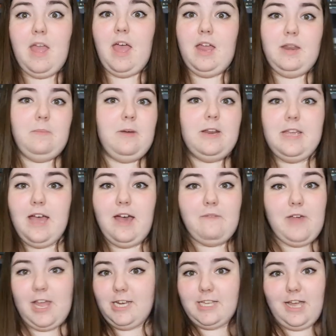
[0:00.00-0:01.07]
Anybody have
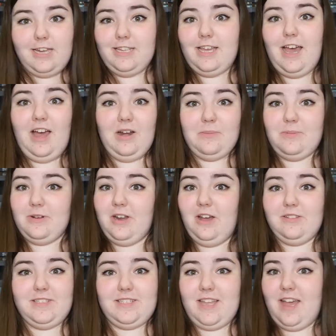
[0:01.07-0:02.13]
any idea how to
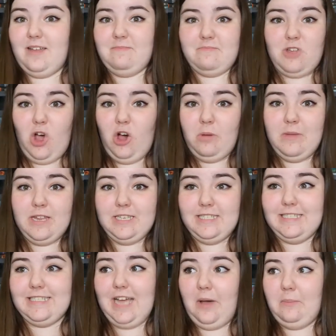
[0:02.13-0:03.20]
pronounce that? Comment
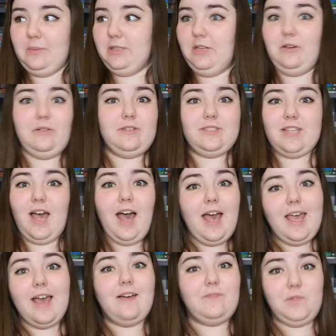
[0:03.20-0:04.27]
it down below, because I
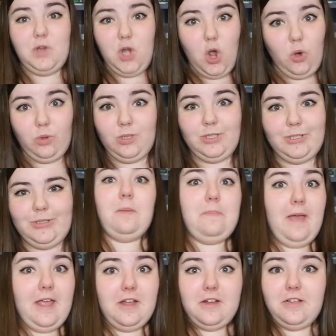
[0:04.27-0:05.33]
have no clue.
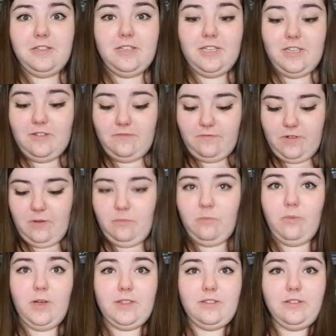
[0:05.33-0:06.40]
Apparently, from
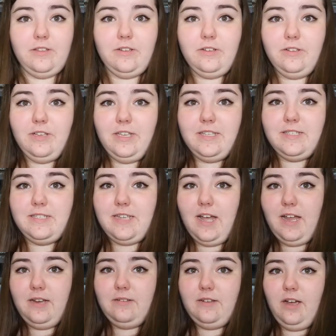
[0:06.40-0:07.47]
what the little
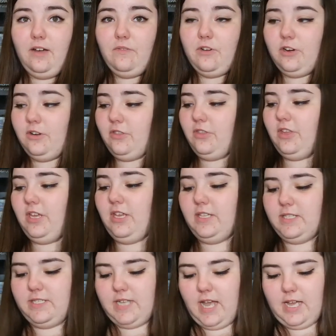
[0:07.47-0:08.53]
inside cover thingy
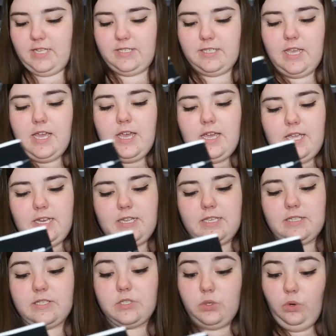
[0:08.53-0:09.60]
says, it
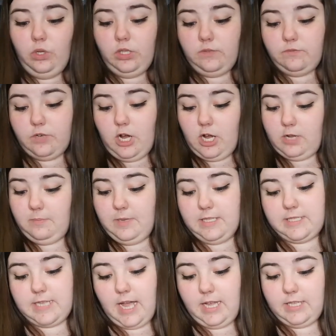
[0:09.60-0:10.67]
is School of Rock
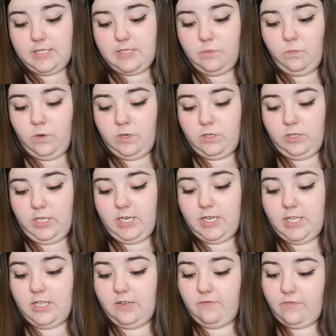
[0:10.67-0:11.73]
meets Alice in Wonderland
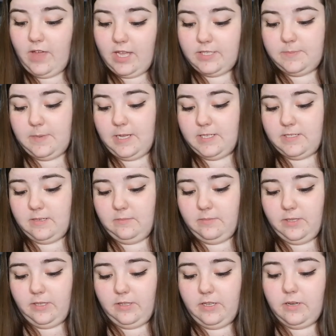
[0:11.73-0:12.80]
in a fast-paced,
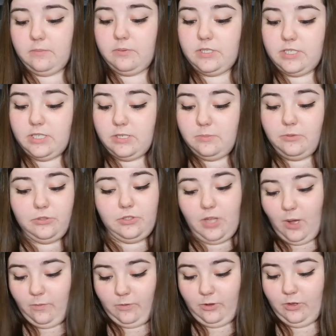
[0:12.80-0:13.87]
completely unpredictable
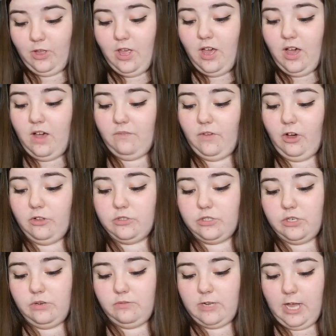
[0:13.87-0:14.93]
novel of
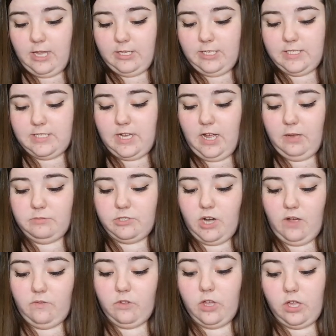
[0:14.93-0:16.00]
alternate realities, time
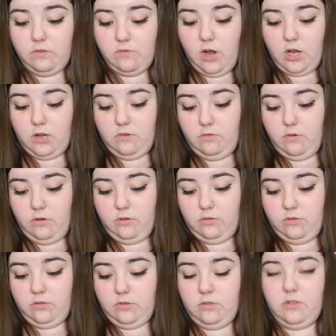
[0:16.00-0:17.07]
travel, and rock and roll.
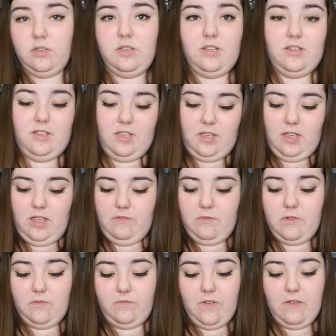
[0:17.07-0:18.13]
If
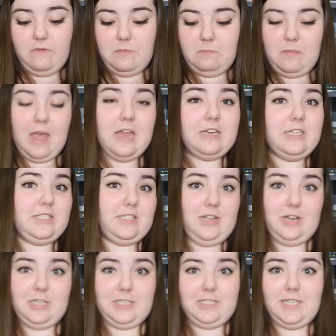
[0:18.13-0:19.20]
your favorite band does
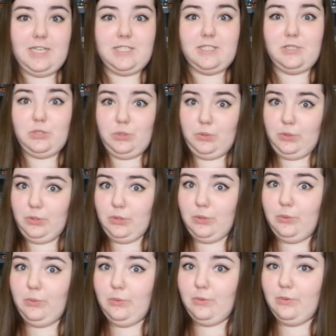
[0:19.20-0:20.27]
not exist, do
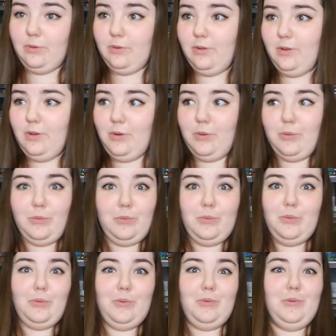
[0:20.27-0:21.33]
you?
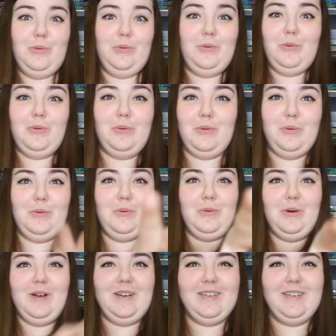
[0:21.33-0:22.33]
Ooh.